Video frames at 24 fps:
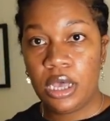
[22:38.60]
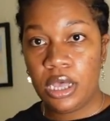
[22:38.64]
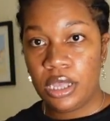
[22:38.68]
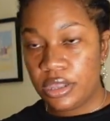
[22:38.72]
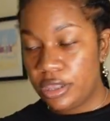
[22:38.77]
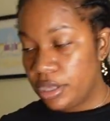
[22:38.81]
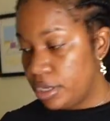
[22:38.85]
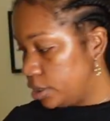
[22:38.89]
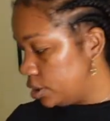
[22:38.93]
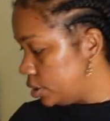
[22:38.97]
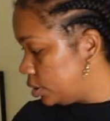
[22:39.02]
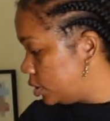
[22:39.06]

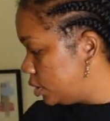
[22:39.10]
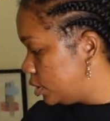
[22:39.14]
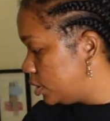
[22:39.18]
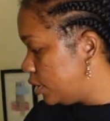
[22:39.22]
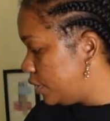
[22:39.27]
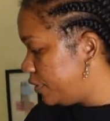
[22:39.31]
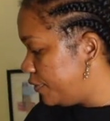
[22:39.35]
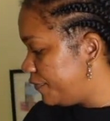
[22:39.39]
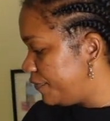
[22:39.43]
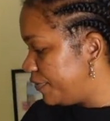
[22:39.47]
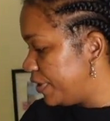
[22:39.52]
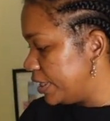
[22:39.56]
other
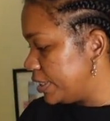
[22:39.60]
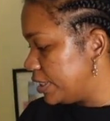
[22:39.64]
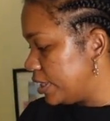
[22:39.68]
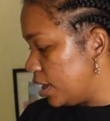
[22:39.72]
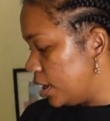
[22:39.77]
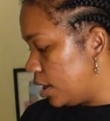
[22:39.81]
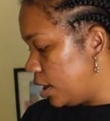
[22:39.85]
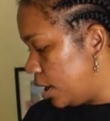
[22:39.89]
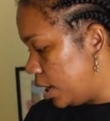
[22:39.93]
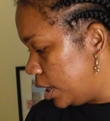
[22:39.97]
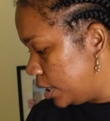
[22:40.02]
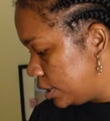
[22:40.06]
stuff that I
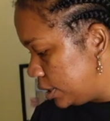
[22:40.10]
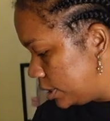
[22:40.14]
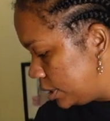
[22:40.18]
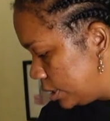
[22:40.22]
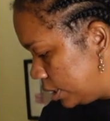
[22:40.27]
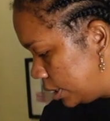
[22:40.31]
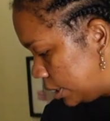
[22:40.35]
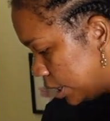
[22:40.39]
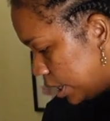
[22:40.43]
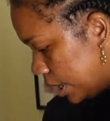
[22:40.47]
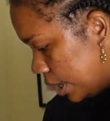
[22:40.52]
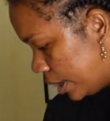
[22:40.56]
got,
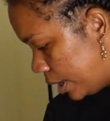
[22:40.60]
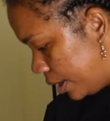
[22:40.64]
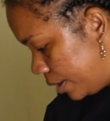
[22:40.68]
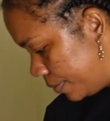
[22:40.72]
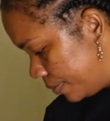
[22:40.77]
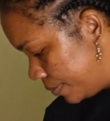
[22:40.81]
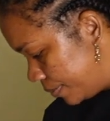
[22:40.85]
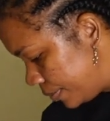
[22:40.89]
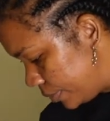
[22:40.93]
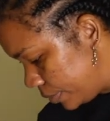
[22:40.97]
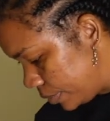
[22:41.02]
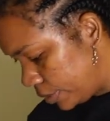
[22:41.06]

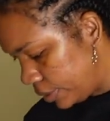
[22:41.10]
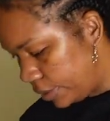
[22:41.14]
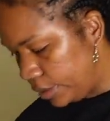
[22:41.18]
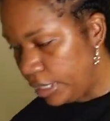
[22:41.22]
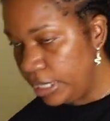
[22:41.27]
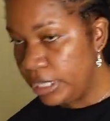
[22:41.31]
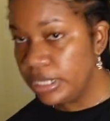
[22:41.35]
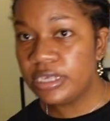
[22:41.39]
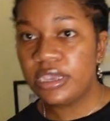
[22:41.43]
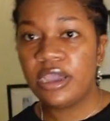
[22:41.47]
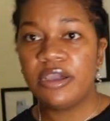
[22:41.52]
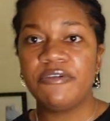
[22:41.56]

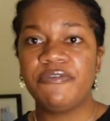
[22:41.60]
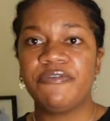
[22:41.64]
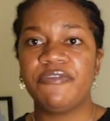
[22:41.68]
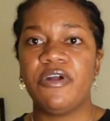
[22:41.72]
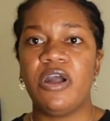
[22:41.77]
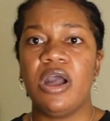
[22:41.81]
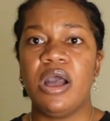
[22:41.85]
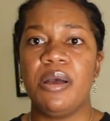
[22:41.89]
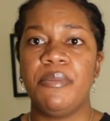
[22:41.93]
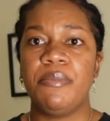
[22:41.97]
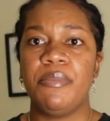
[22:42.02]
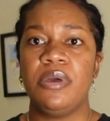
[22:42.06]
these are
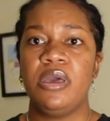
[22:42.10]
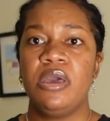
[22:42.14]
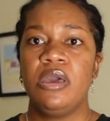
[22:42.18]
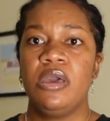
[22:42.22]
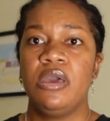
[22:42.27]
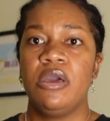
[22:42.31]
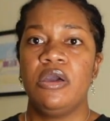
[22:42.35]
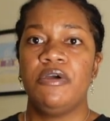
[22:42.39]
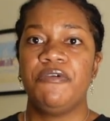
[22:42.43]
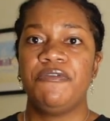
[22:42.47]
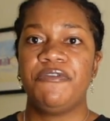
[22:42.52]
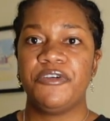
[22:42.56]
from
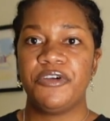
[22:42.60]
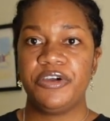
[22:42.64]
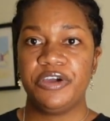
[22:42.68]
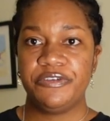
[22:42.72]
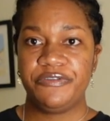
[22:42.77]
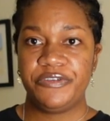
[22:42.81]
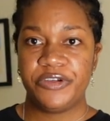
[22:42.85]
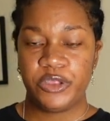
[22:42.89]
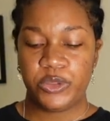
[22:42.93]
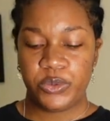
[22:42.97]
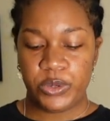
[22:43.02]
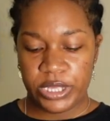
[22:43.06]

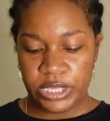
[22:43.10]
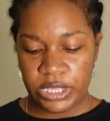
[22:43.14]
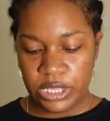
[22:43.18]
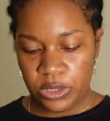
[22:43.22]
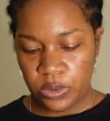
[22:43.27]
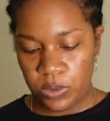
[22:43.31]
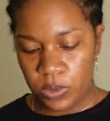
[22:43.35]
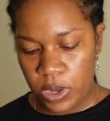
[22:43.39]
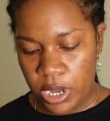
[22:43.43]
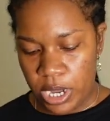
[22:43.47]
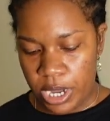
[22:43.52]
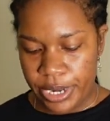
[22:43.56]
Forever
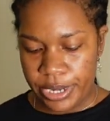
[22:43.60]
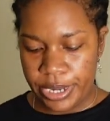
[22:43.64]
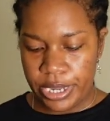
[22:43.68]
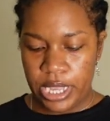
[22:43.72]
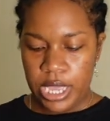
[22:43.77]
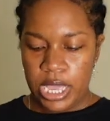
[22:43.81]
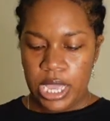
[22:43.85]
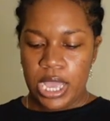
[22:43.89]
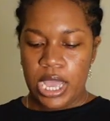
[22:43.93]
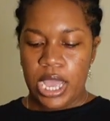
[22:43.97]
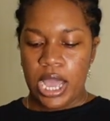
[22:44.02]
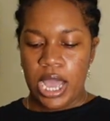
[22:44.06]
21.
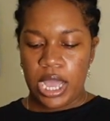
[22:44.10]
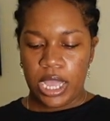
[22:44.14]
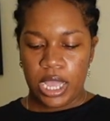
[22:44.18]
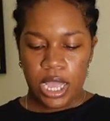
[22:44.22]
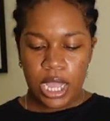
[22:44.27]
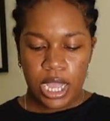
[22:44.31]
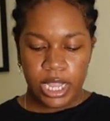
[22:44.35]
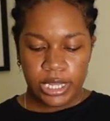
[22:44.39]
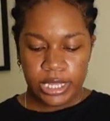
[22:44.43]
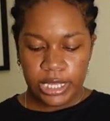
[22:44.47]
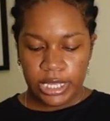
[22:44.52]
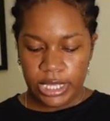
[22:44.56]
I
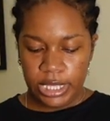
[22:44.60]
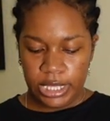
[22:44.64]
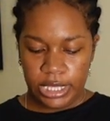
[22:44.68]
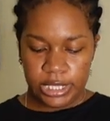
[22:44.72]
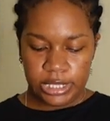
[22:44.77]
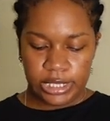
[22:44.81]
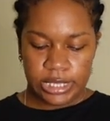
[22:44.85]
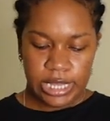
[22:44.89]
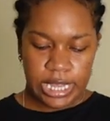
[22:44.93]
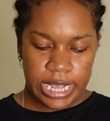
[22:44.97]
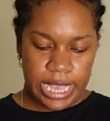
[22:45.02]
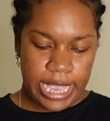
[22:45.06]
got
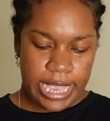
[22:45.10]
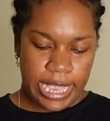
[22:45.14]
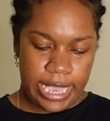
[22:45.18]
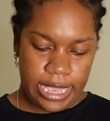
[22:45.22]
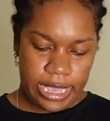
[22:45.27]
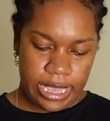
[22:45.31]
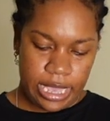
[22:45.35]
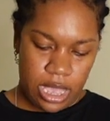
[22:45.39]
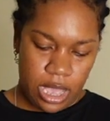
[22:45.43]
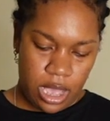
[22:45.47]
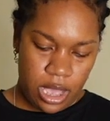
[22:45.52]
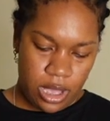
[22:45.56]
these
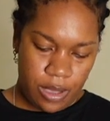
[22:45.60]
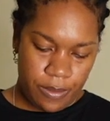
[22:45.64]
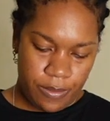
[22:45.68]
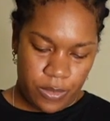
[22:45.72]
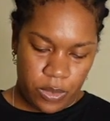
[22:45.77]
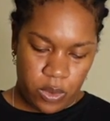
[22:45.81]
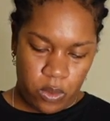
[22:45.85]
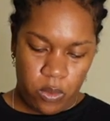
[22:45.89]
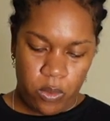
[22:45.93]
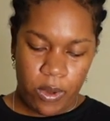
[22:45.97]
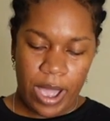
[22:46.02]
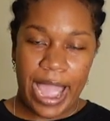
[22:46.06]
like
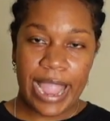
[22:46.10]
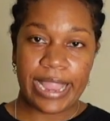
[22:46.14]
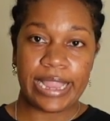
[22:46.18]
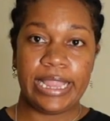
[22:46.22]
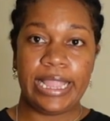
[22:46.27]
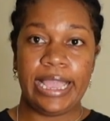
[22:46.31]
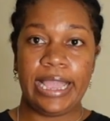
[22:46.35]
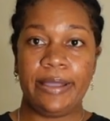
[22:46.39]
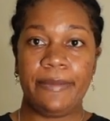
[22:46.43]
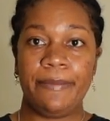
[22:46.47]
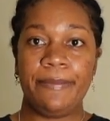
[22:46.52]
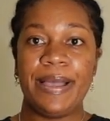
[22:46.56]
wide
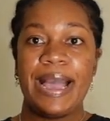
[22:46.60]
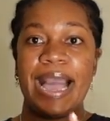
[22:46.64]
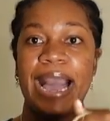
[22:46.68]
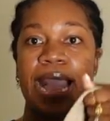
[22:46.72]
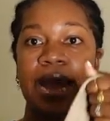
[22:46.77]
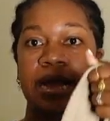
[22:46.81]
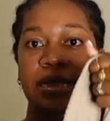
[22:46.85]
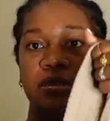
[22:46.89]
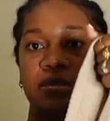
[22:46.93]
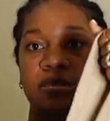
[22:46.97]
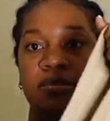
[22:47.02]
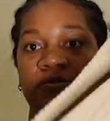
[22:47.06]
leg
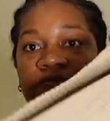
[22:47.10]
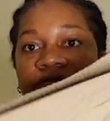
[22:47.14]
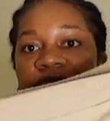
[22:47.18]
pants